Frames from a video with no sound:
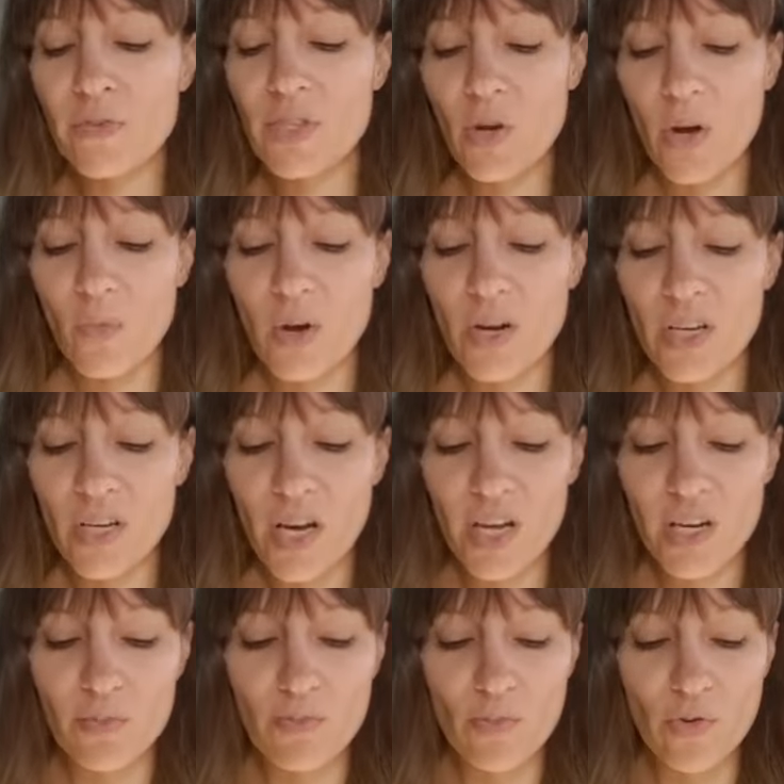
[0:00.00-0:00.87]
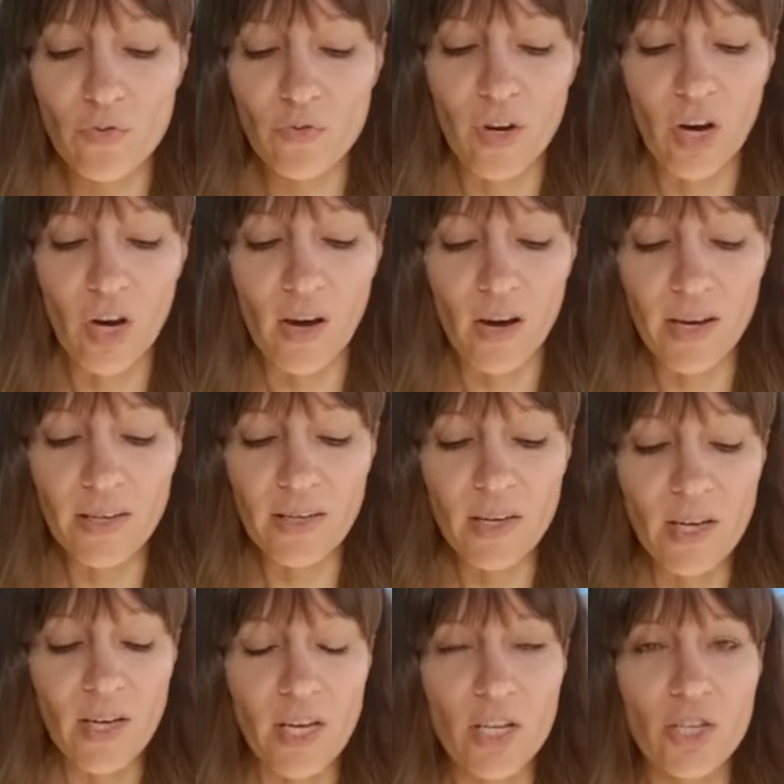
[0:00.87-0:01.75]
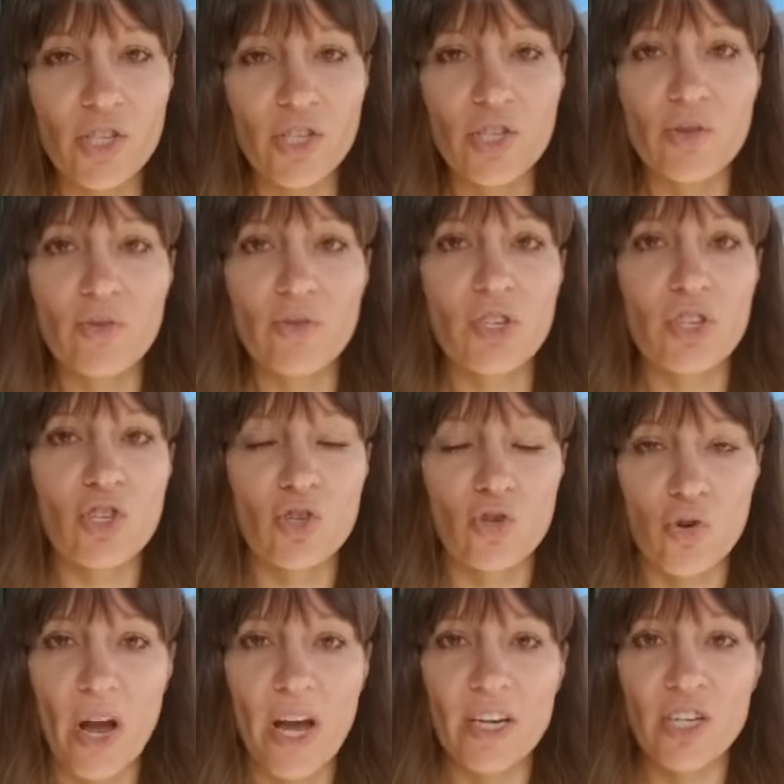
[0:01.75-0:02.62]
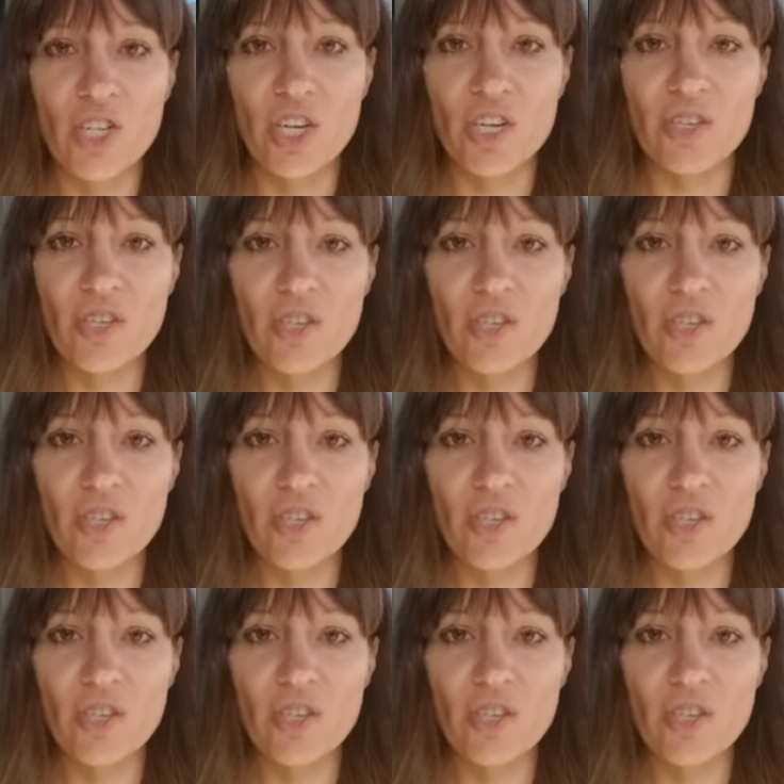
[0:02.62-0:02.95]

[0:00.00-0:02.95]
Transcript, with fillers: So I want to kind of move on to distraction.